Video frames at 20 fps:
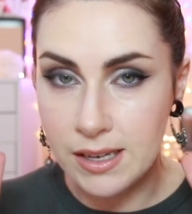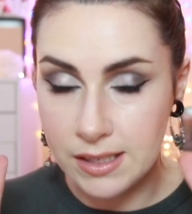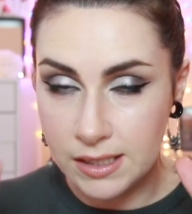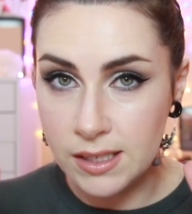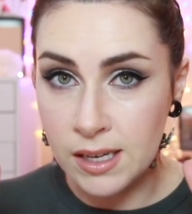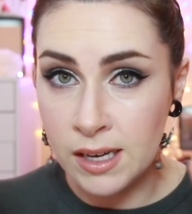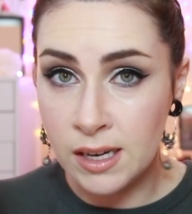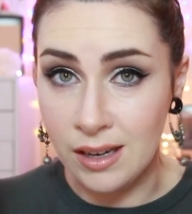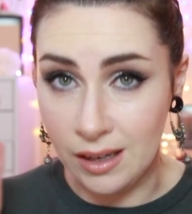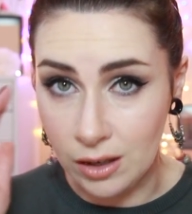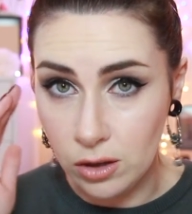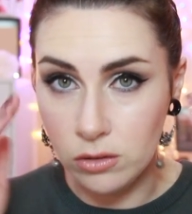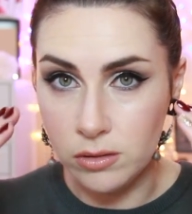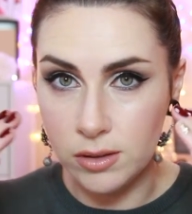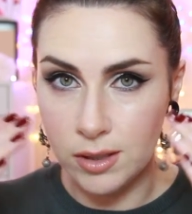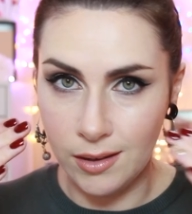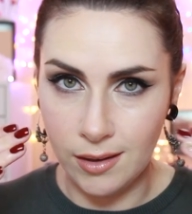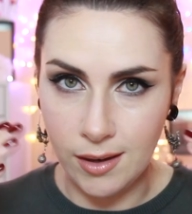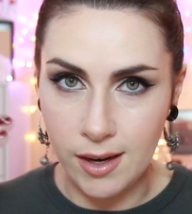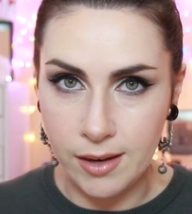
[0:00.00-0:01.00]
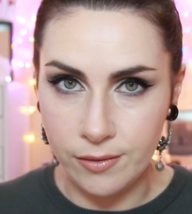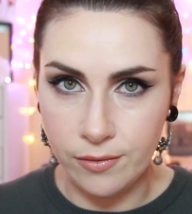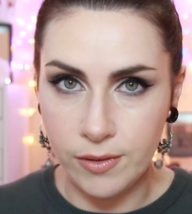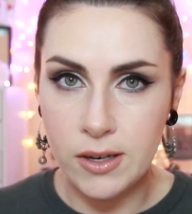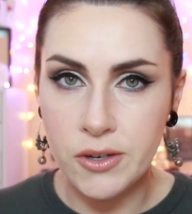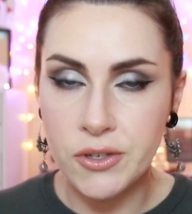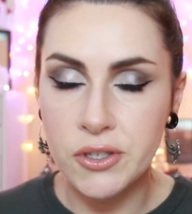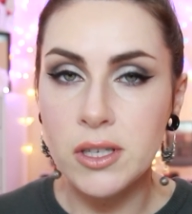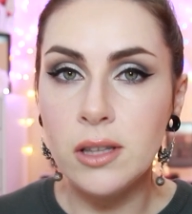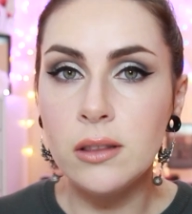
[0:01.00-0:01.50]
and as in it looked like I had
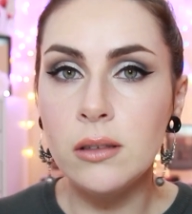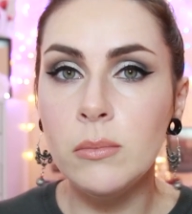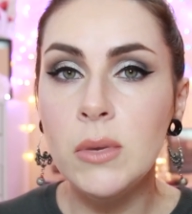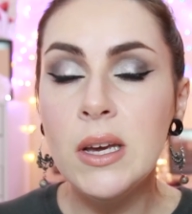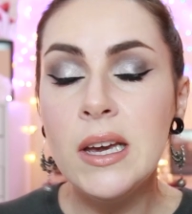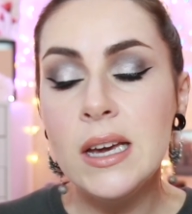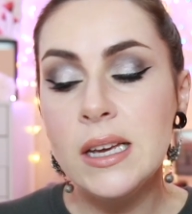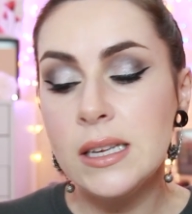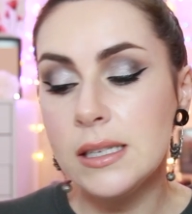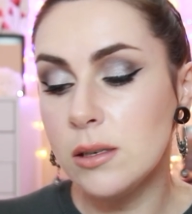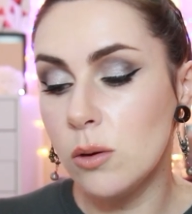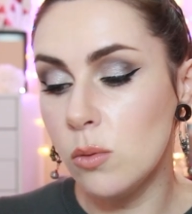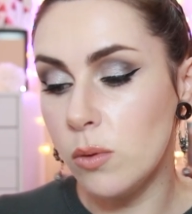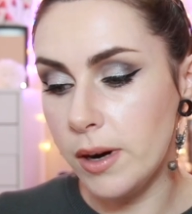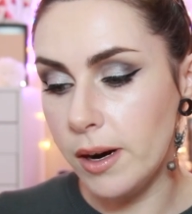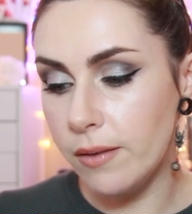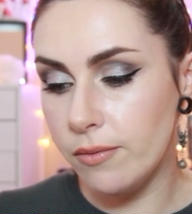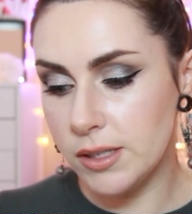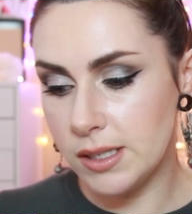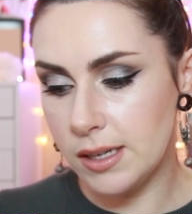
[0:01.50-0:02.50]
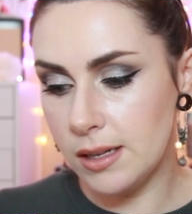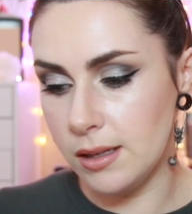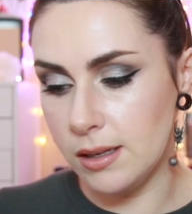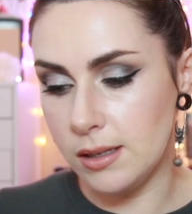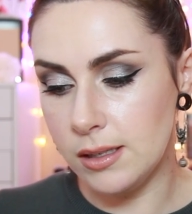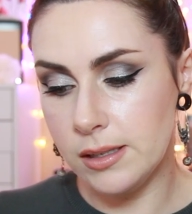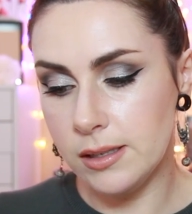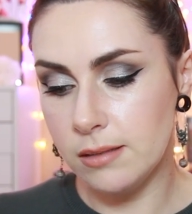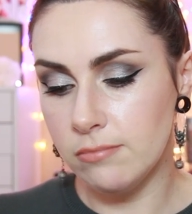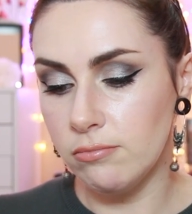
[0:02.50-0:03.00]
fillers in them, so whatever's in
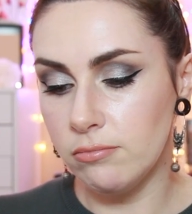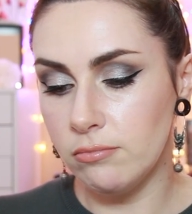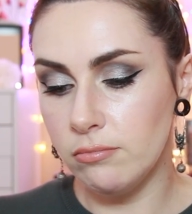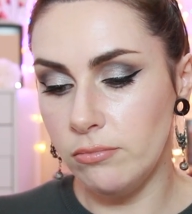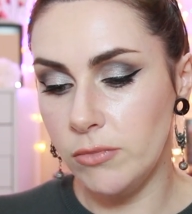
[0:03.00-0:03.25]
this,